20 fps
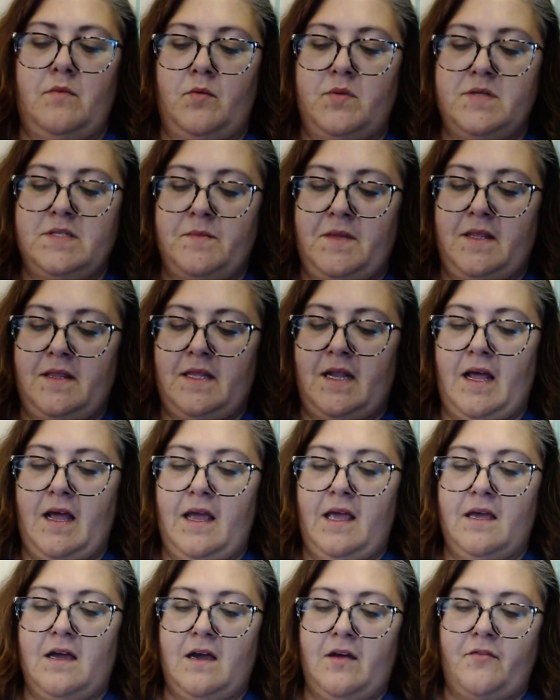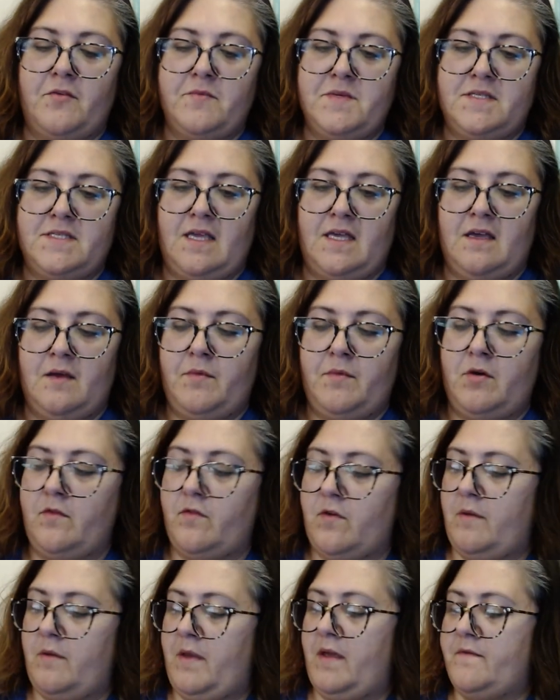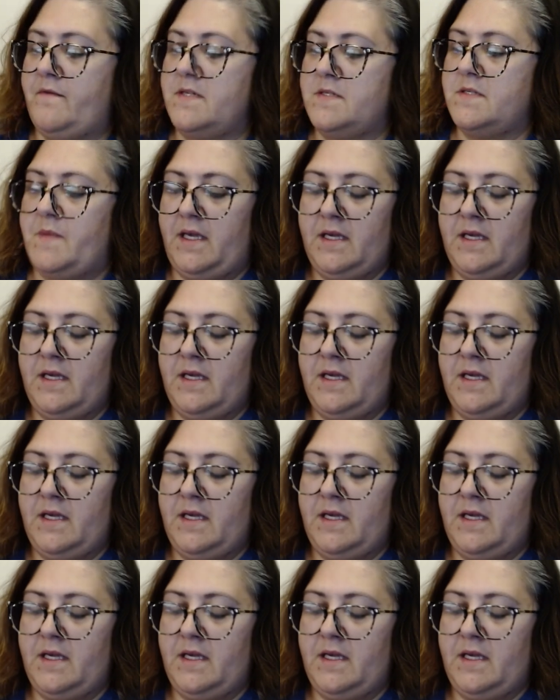was something that I got from Sam over at Memphis